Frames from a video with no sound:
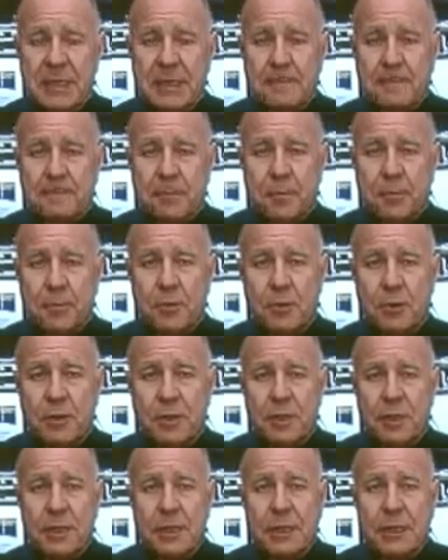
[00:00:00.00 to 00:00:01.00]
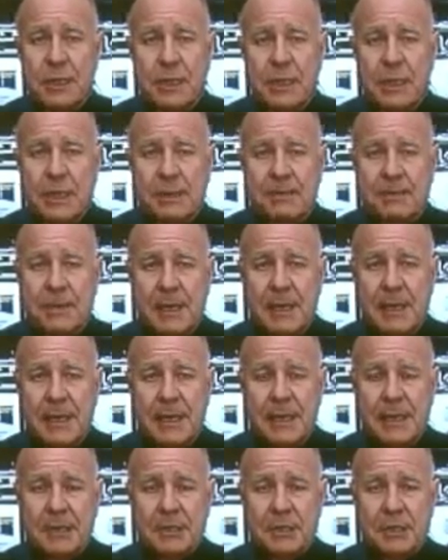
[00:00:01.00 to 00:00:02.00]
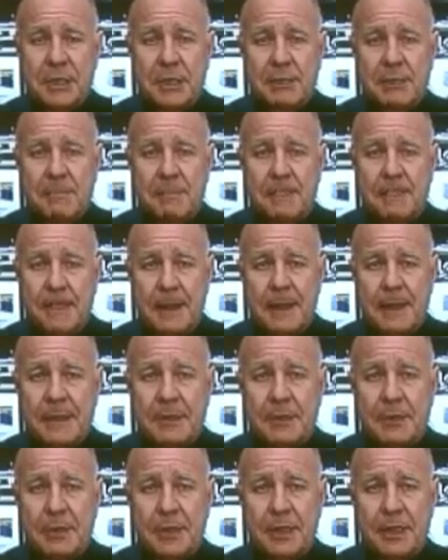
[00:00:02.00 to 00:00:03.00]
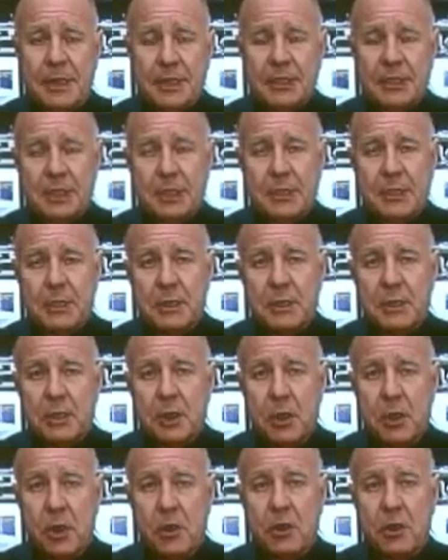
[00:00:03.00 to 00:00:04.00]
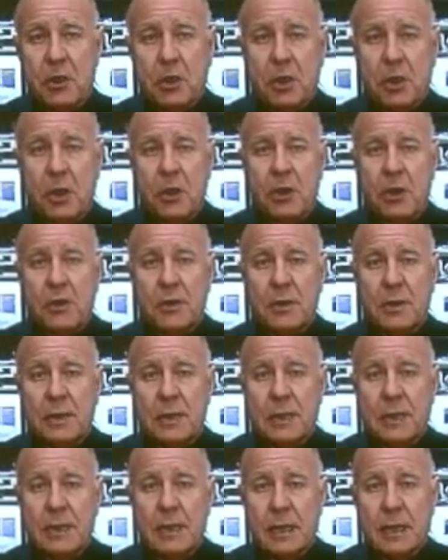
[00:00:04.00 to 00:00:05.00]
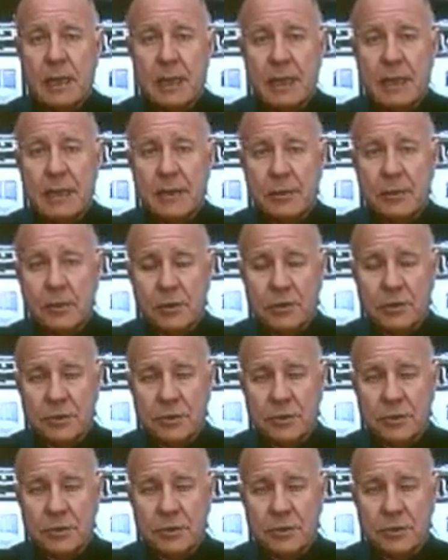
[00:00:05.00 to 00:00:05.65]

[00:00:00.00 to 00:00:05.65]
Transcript: Singapore, in Malaysia, Indonesia, Hong Kong, and